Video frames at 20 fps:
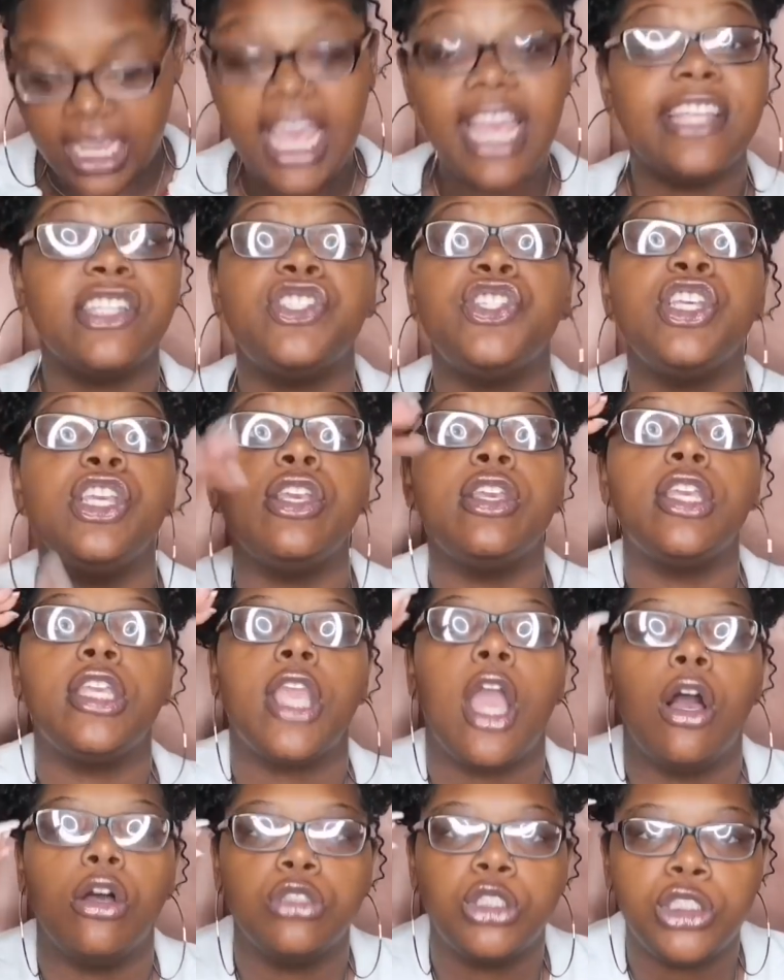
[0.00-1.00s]
And
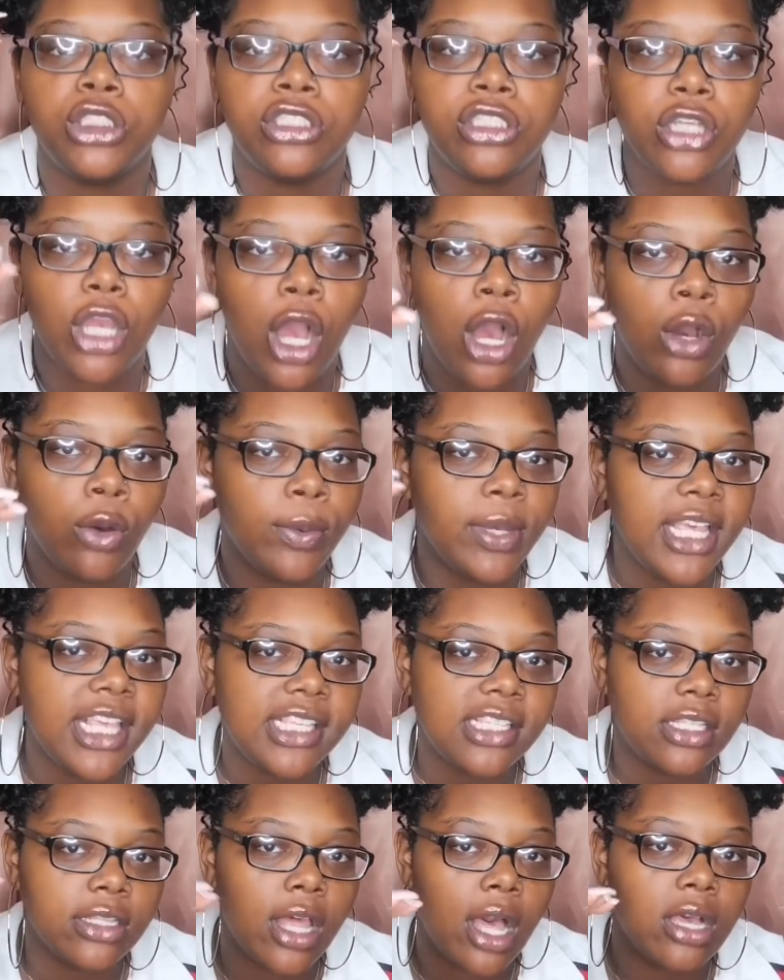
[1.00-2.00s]
she
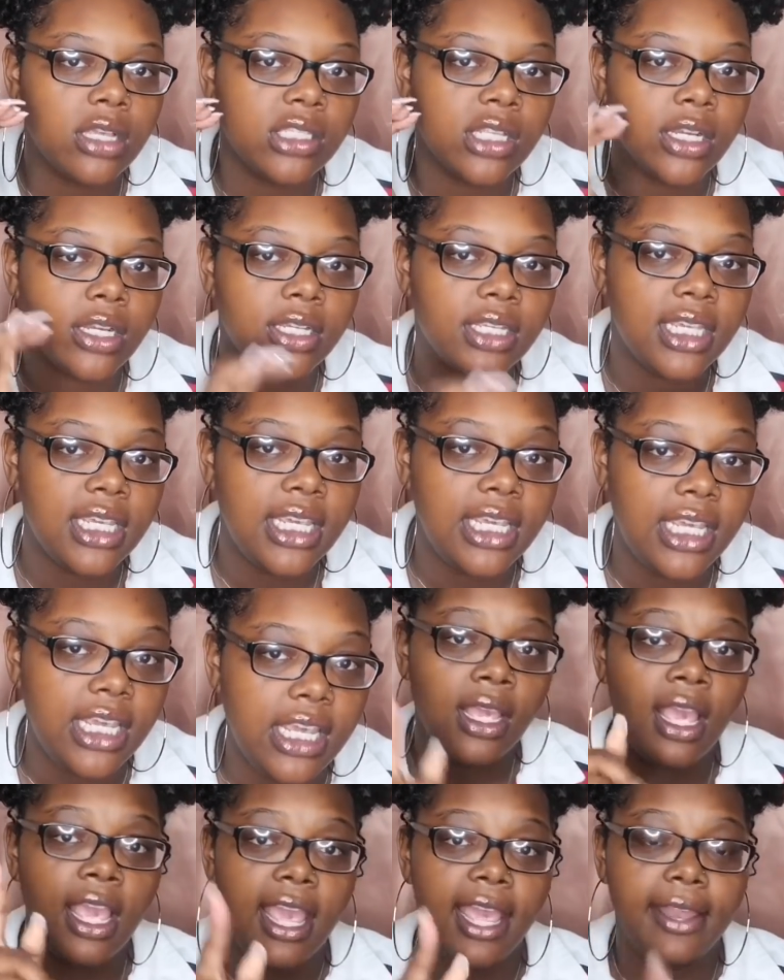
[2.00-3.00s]
always lost her key.
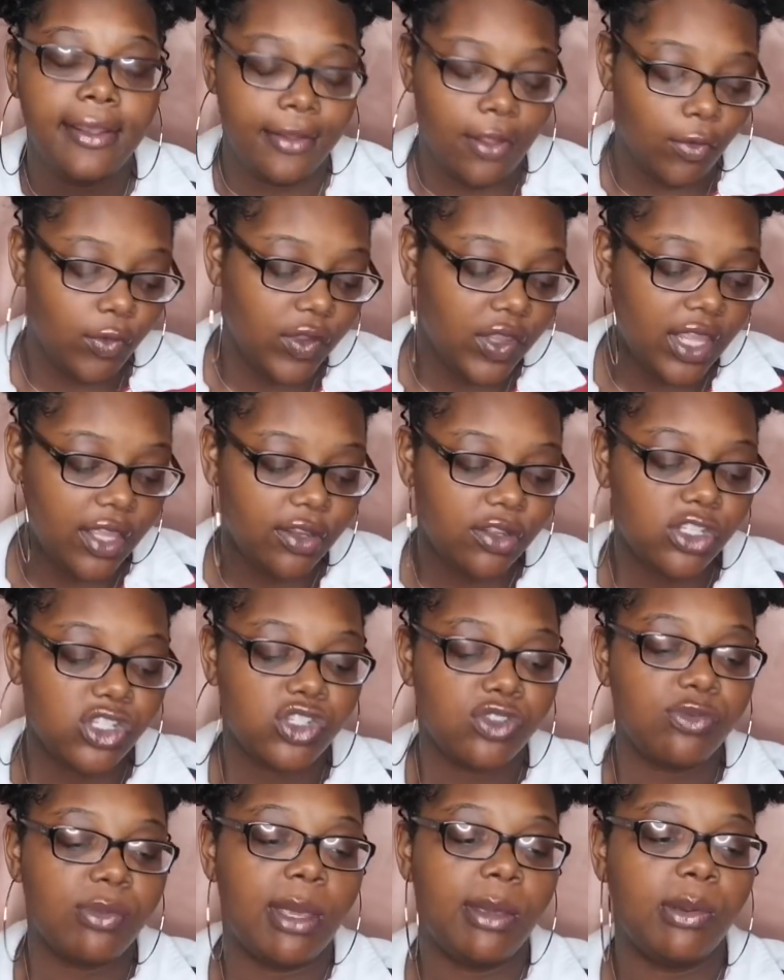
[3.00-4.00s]
And the only thing that
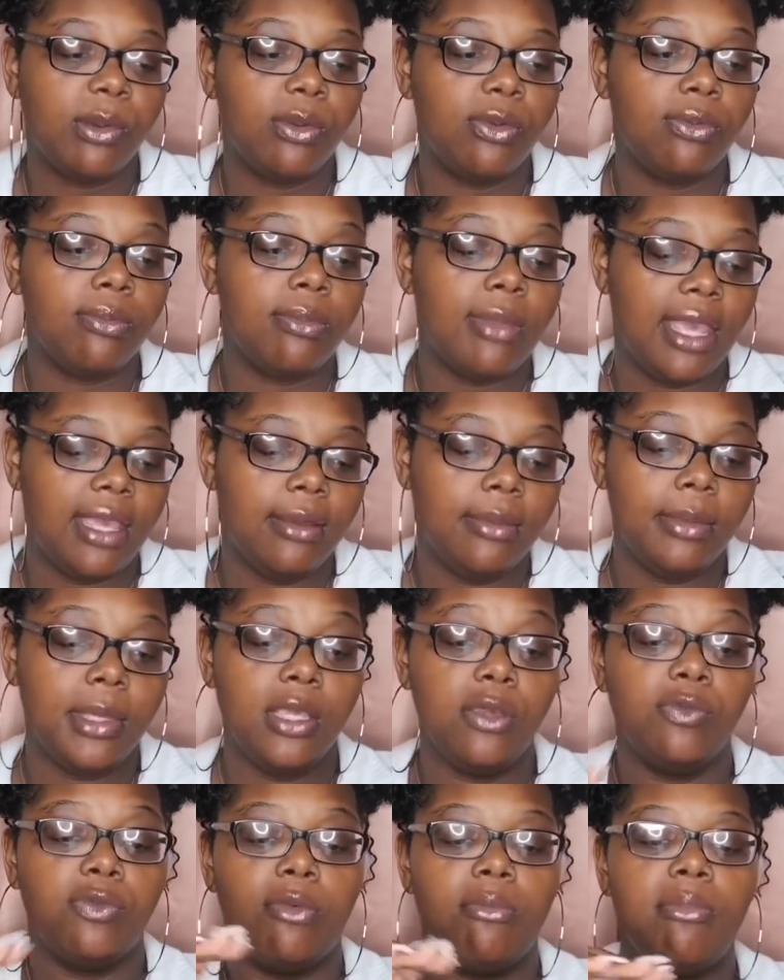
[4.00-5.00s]
just made
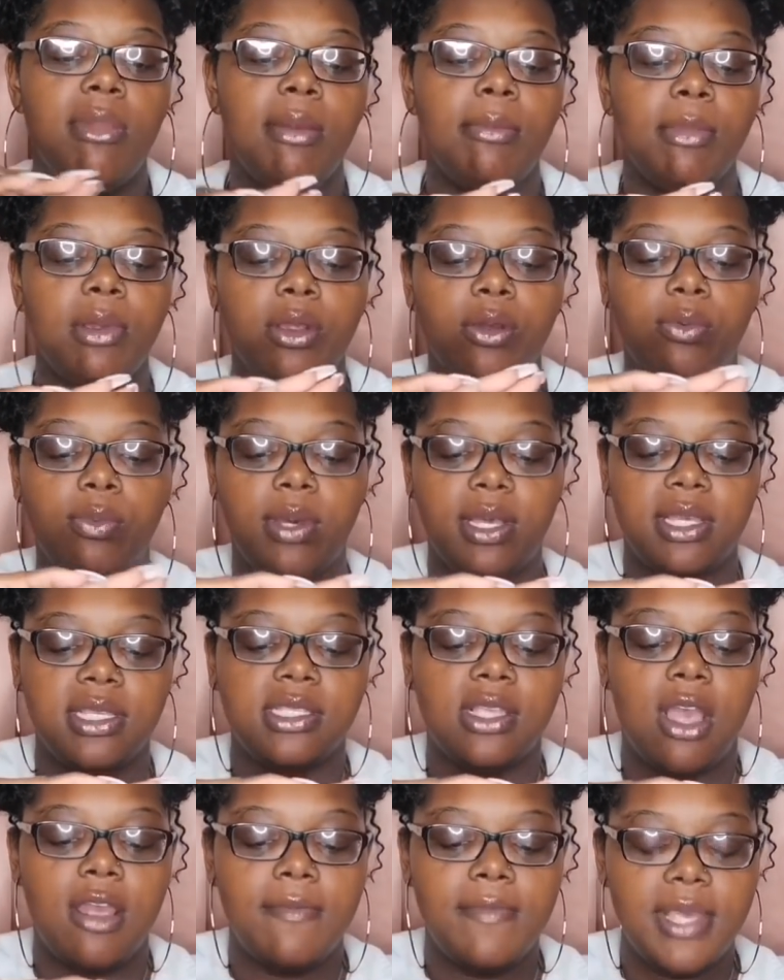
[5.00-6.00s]
me remember was our